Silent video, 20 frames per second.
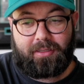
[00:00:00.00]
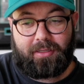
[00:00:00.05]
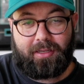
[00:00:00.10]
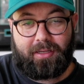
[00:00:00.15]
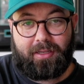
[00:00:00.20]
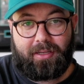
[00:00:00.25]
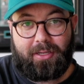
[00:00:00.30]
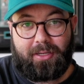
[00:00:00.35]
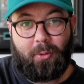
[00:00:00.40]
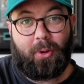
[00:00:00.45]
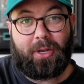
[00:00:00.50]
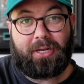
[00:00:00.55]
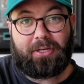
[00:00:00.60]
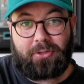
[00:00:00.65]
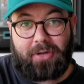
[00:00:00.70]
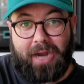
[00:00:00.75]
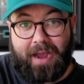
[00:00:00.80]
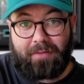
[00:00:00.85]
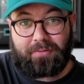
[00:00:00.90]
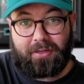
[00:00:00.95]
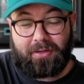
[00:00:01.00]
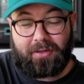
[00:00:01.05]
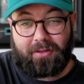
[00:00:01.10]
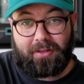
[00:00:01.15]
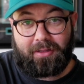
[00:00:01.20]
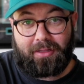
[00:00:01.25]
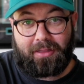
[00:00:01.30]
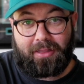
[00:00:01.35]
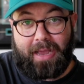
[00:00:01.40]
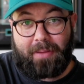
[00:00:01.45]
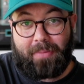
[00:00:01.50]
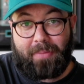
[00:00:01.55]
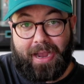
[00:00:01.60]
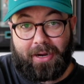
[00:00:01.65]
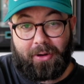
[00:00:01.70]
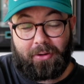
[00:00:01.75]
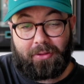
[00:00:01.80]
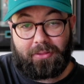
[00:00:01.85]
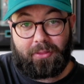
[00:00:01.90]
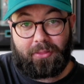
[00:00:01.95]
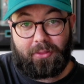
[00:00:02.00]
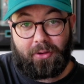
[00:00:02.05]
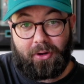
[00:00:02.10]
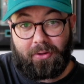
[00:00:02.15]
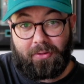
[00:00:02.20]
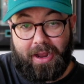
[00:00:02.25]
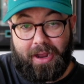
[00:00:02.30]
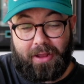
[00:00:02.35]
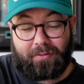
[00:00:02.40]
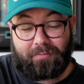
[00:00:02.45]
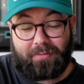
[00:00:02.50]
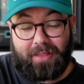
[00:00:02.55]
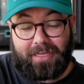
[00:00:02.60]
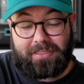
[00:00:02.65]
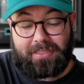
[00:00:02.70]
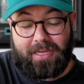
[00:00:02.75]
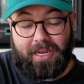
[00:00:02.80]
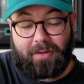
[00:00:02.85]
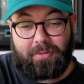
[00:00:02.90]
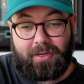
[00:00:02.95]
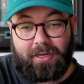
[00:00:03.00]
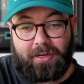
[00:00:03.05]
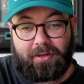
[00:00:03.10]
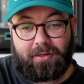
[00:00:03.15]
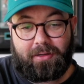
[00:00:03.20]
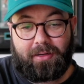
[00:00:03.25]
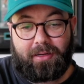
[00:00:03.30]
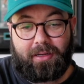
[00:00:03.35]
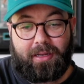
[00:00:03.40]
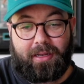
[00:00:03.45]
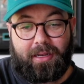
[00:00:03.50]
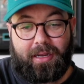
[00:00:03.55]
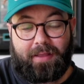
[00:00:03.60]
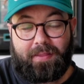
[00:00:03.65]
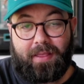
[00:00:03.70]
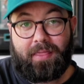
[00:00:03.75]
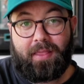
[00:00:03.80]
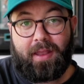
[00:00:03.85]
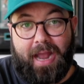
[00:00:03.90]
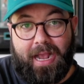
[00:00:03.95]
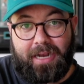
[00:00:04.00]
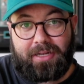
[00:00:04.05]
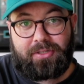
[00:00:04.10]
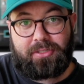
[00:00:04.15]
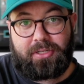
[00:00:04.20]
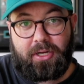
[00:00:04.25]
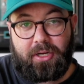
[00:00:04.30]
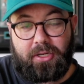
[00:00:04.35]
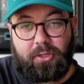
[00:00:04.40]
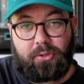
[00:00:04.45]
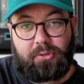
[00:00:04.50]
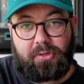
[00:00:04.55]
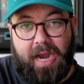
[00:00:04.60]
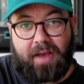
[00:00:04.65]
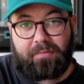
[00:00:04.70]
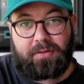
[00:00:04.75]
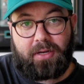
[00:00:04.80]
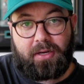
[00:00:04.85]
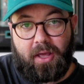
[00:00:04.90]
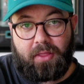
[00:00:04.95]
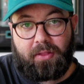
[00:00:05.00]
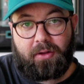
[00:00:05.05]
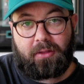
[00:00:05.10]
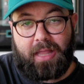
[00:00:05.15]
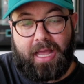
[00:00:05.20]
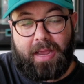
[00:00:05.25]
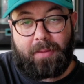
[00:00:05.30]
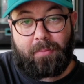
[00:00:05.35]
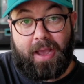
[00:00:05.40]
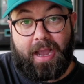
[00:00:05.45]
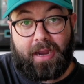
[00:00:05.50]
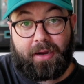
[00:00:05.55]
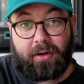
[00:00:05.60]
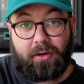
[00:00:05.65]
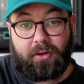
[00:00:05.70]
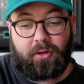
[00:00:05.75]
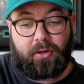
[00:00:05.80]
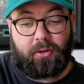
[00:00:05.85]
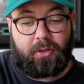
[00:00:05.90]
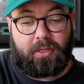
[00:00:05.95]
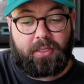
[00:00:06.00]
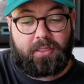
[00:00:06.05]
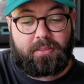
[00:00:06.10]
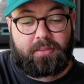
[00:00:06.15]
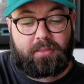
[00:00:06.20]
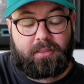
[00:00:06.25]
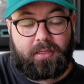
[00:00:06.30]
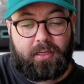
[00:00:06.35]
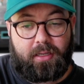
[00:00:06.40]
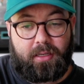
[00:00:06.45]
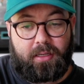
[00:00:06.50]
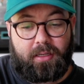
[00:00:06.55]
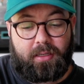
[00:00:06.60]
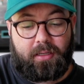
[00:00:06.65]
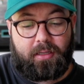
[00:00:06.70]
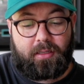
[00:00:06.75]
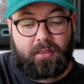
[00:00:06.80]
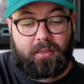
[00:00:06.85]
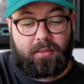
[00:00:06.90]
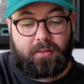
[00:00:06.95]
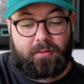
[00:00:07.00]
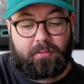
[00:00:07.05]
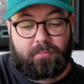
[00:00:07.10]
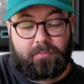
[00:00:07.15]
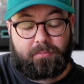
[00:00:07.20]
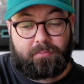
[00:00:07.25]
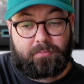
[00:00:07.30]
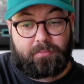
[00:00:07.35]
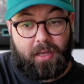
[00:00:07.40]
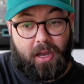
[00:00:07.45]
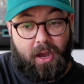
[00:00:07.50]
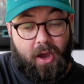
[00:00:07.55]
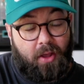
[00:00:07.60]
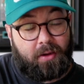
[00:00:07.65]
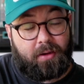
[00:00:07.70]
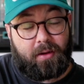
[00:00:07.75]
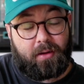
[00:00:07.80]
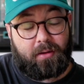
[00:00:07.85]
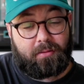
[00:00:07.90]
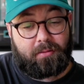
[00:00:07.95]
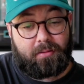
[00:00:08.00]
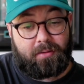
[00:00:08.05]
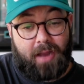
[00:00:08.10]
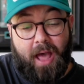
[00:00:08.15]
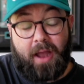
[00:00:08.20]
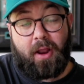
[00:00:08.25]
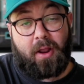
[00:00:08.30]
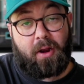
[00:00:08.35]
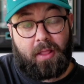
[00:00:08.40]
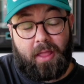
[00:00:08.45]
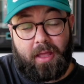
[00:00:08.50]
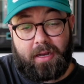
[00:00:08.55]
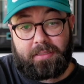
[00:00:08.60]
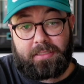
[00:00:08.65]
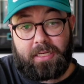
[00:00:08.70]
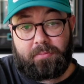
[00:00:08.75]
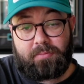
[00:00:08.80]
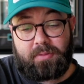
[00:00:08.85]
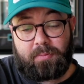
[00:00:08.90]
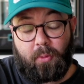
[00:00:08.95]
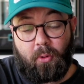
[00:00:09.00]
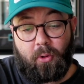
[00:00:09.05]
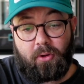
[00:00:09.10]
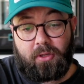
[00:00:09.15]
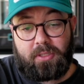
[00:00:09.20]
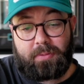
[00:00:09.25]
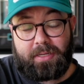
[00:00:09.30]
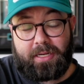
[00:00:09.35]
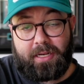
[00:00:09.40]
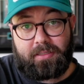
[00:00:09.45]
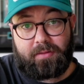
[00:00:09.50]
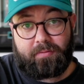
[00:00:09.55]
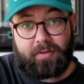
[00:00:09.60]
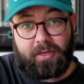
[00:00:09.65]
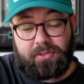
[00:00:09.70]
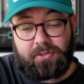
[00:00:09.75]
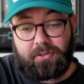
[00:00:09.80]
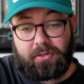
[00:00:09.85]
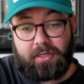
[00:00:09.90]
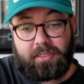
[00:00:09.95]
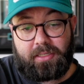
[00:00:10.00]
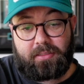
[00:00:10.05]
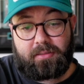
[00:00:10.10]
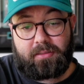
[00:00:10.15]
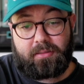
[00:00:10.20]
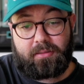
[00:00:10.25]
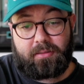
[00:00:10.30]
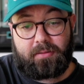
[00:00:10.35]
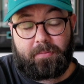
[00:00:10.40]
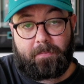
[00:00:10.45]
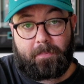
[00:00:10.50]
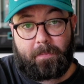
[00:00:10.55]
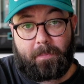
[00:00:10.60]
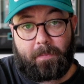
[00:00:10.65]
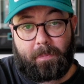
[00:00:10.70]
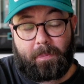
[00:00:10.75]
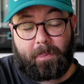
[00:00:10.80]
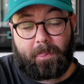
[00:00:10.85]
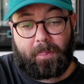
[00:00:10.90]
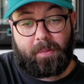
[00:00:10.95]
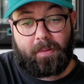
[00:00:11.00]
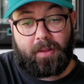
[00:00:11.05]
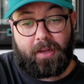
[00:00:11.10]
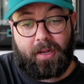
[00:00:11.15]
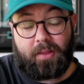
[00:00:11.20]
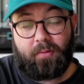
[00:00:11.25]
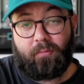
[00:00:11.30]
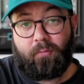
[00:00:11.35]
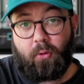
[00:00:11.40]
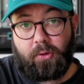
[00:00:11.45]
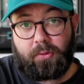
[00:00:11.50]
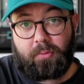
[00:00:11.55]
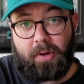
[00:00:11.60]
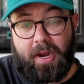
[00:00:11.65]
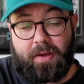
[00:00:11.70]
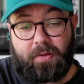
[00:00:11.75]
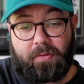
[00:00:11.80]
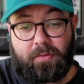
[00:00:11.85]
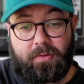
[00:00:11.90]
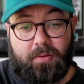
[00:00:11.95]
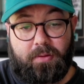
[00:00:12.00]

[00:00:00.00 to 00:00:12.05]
You went and drafted a linebacker in the third round of that same year. And then the next year you draft another linebacker who is not on a lot of teams' boards because of injuries in the fourth round.